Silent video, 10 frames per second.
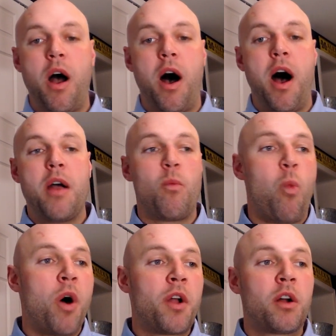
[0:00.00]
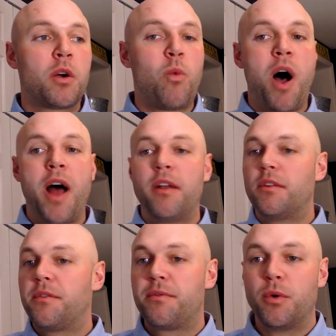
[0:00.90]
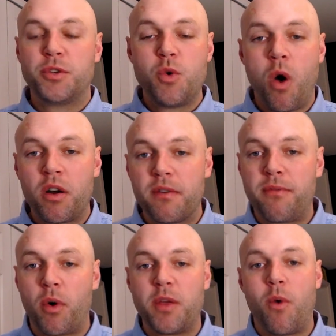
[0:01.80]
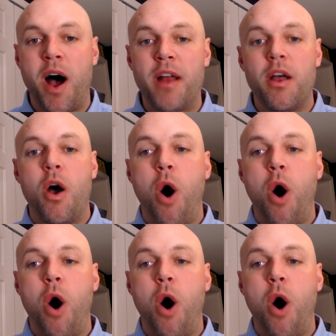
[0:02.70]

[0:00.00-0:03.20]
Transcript: 100 watt through 240 watt,